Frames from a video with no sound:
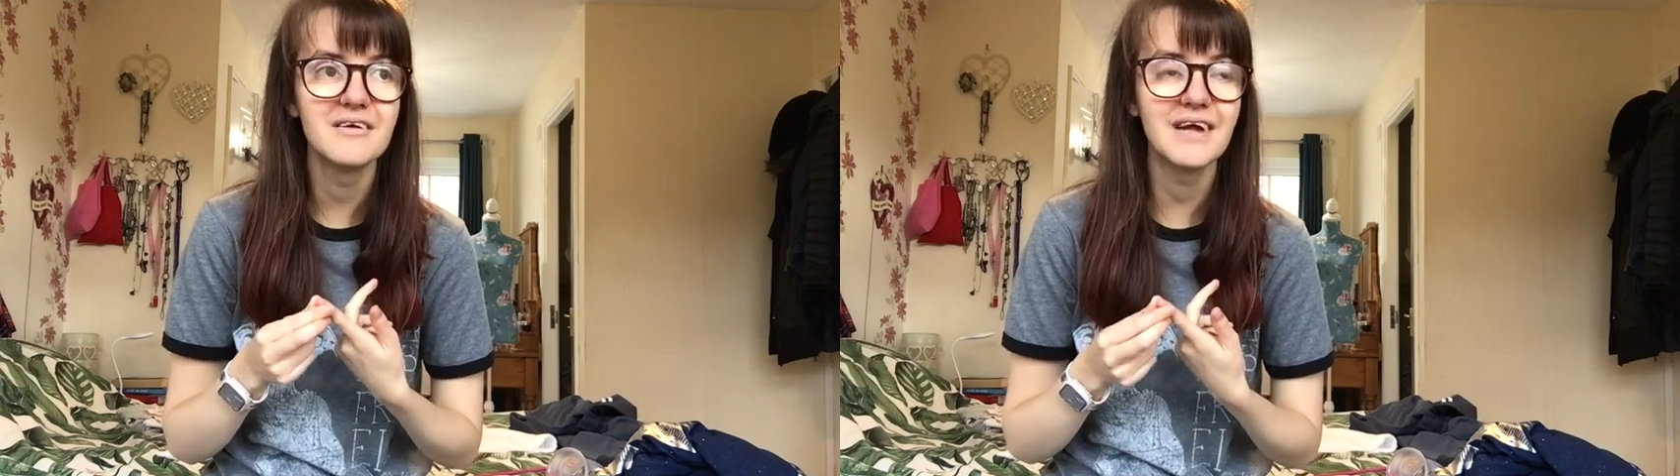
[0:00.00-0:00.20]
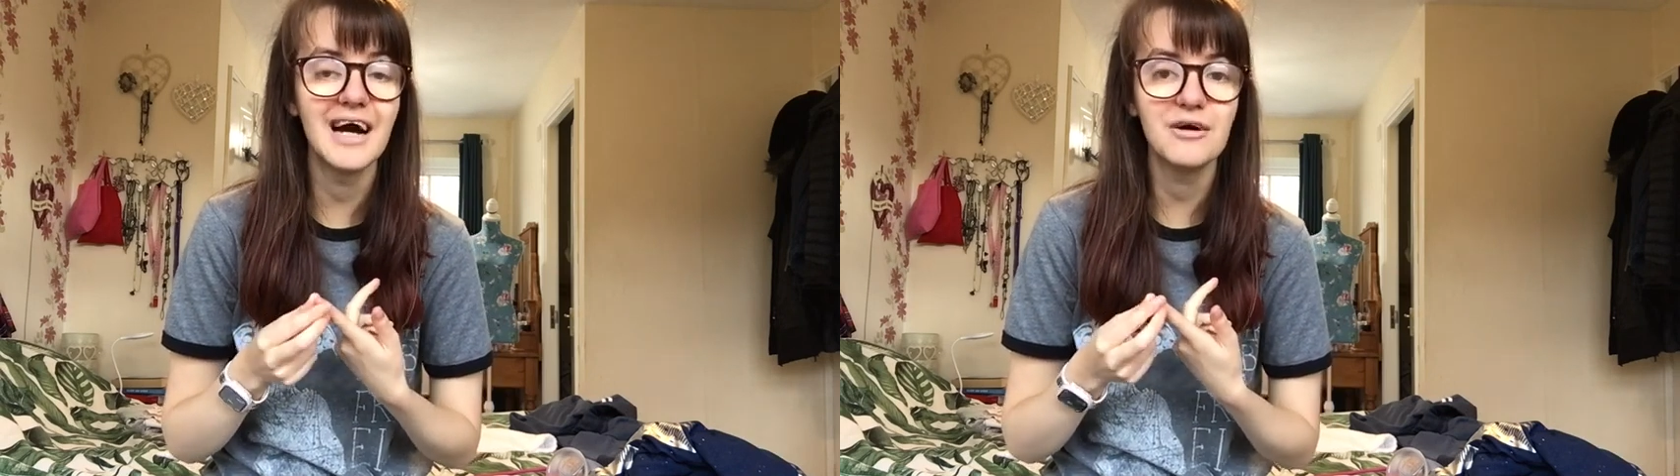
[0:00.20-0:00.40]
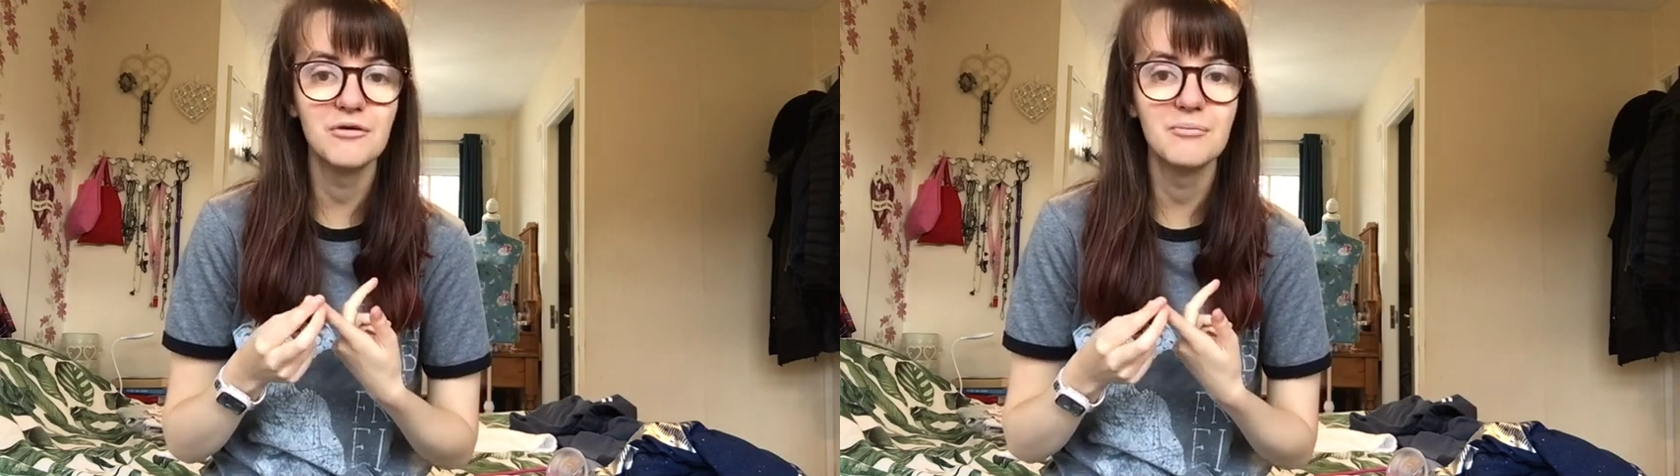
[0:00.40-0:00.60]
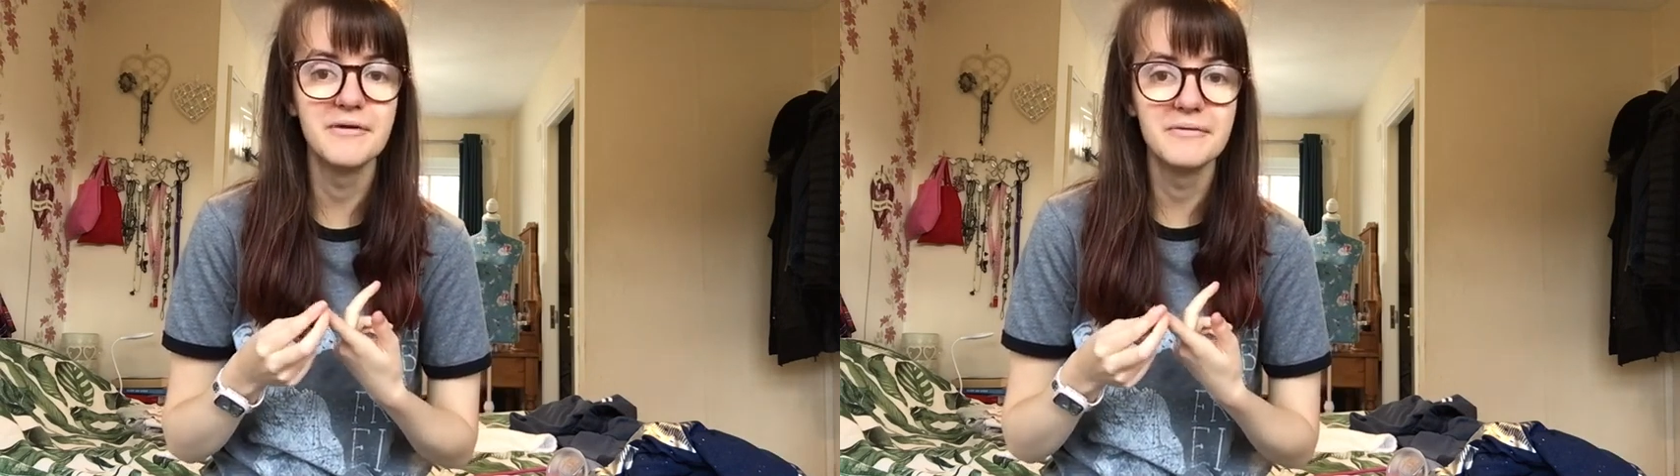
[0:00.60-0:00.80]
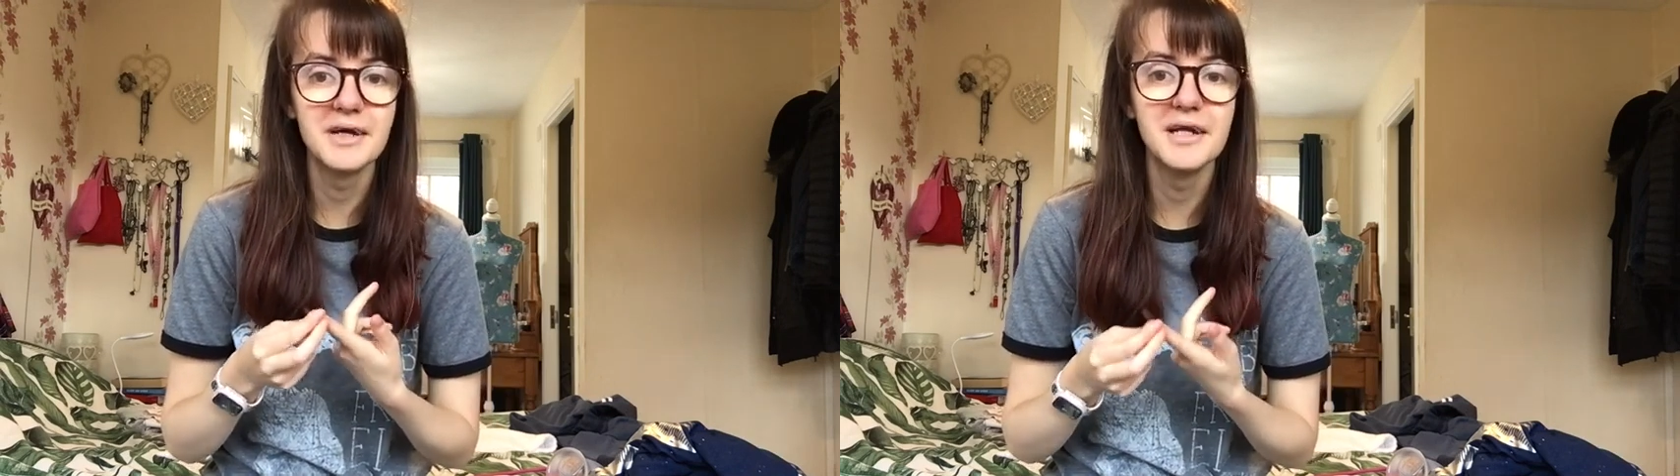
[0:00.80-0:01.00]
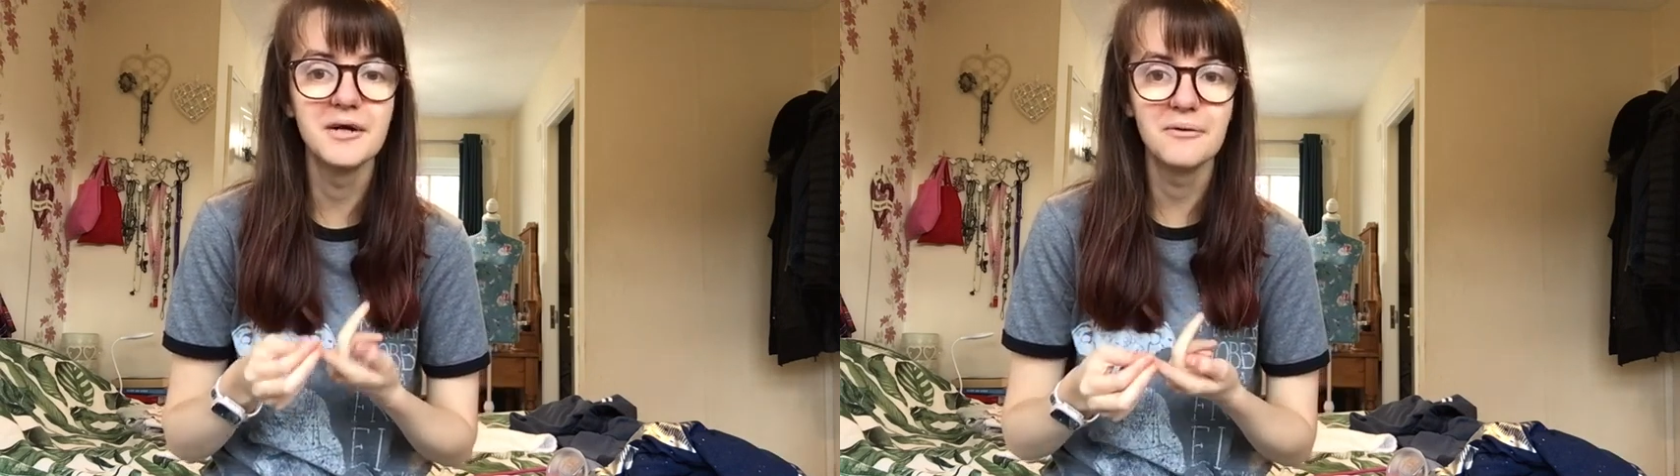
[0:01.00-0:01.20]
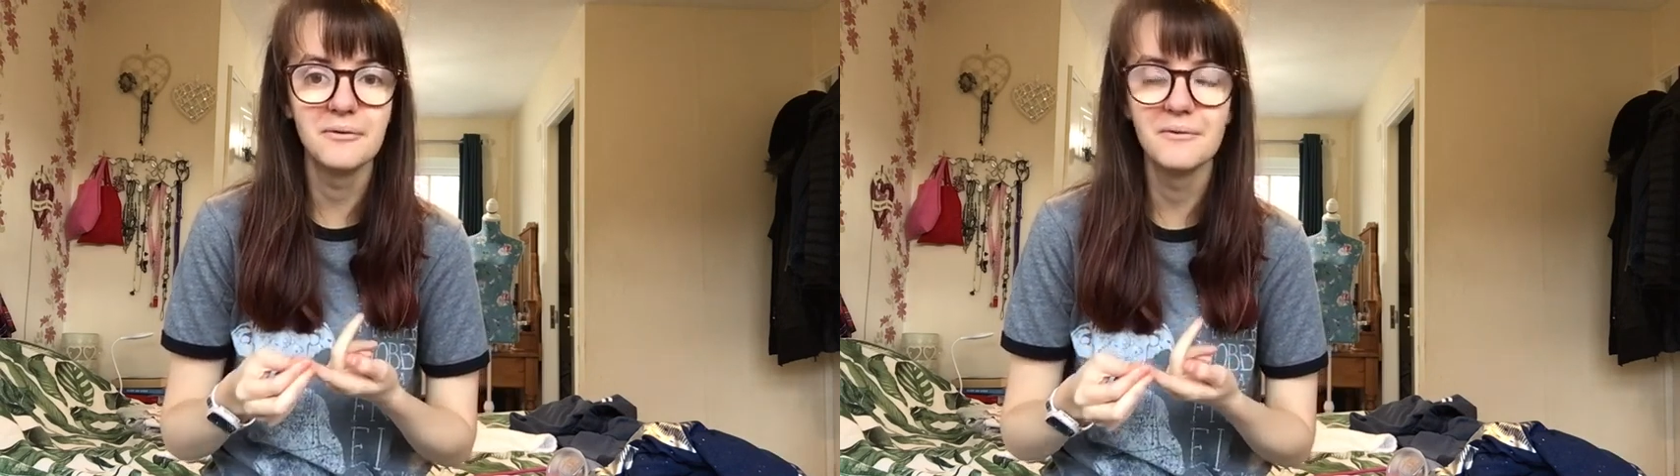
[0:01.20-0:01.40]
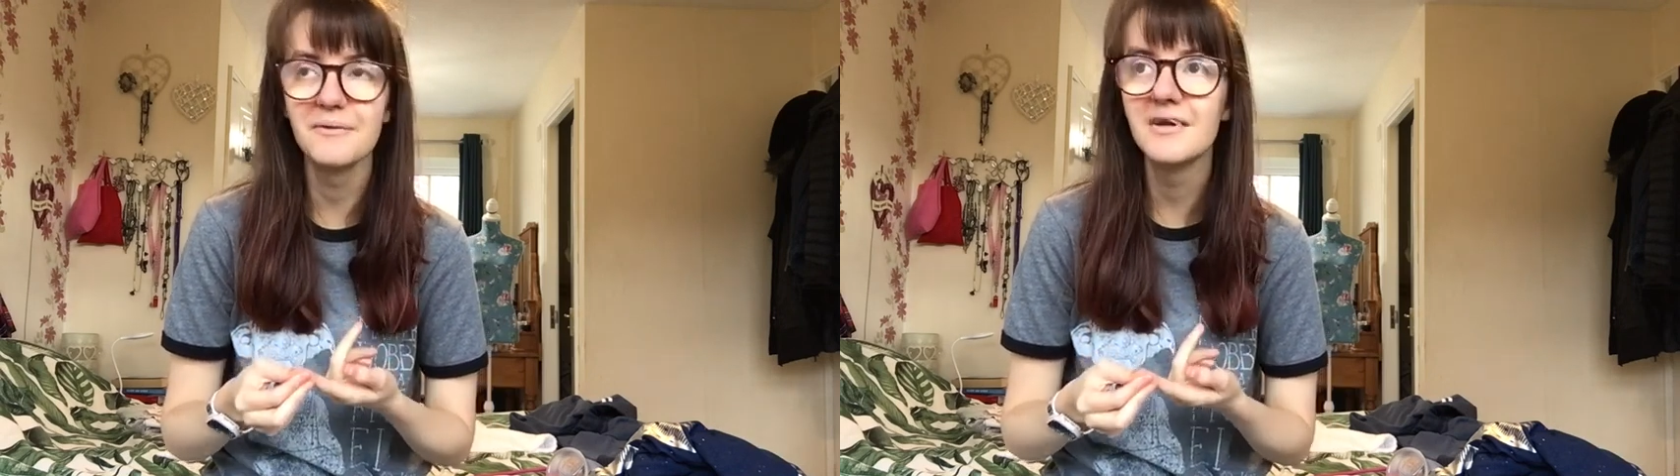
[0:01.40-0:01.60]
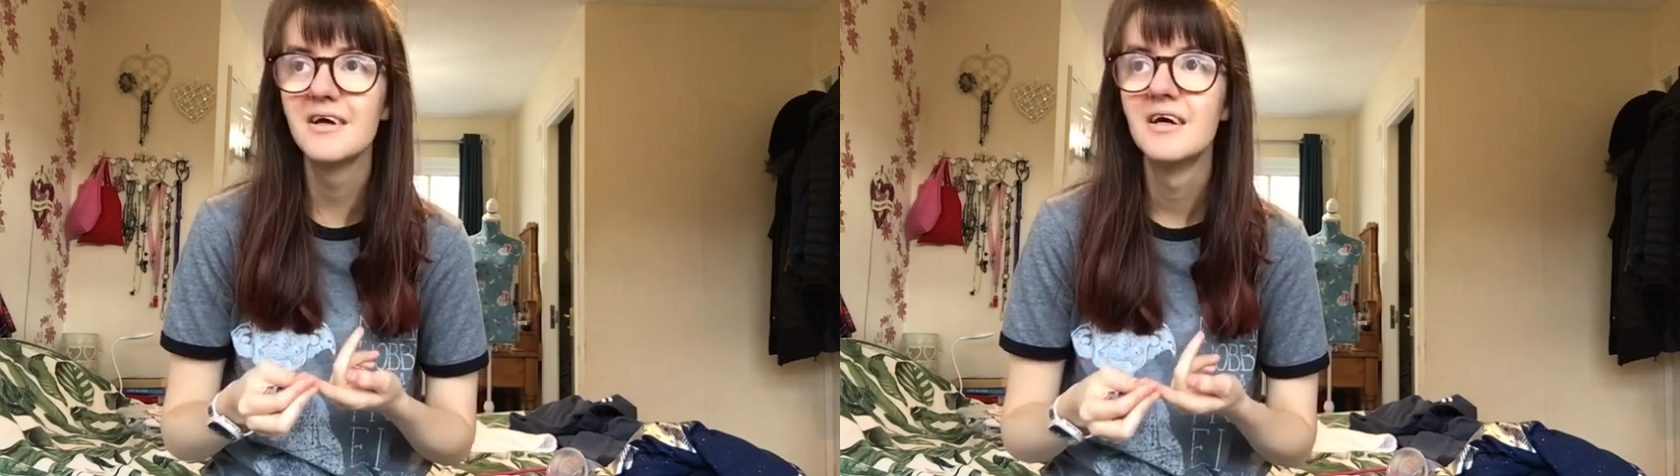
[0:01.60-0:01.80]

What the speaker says: That could be really cool.